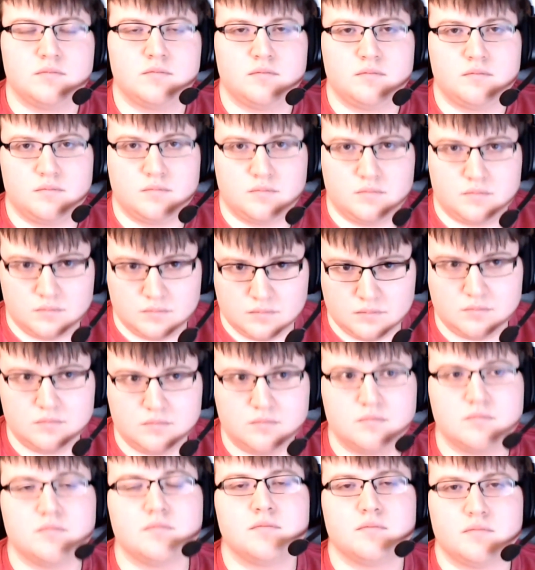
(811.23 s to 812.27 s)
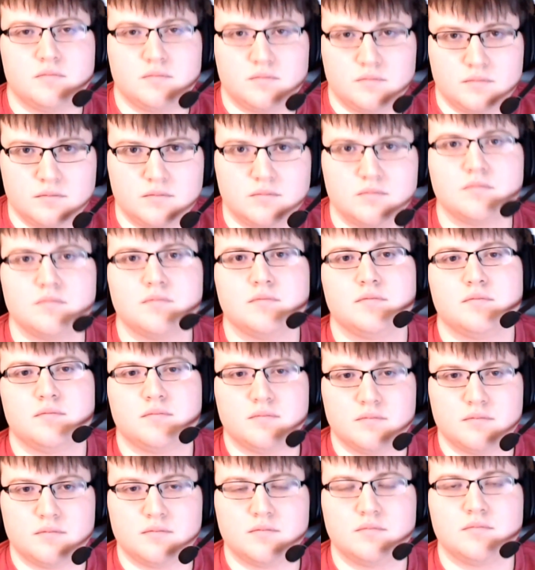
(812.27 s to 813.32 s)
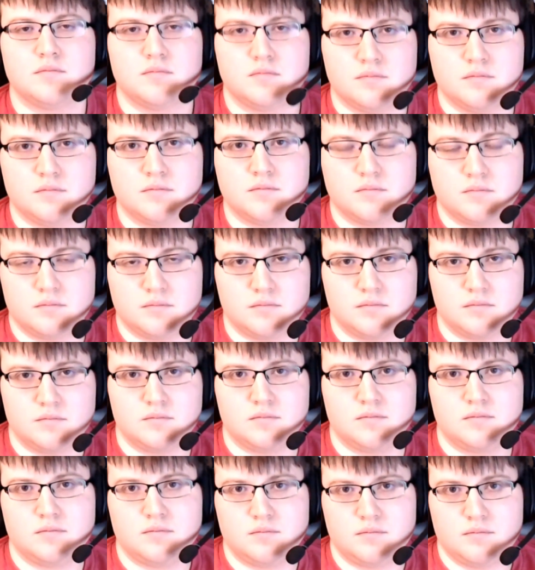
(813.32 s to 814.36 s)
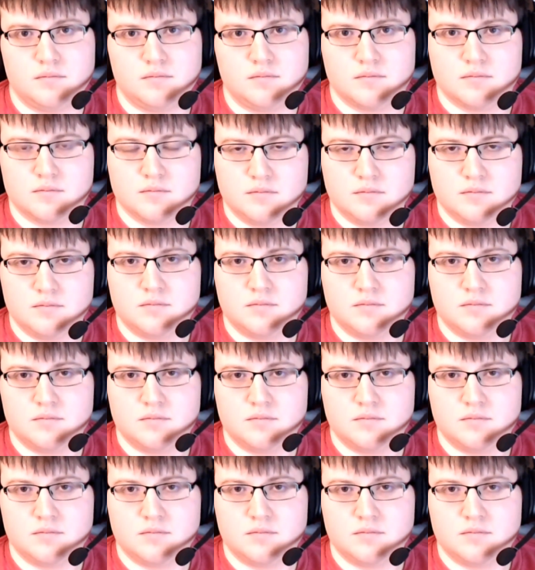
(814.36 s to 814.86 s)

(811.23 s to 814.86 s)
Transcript: The person shown says nothing.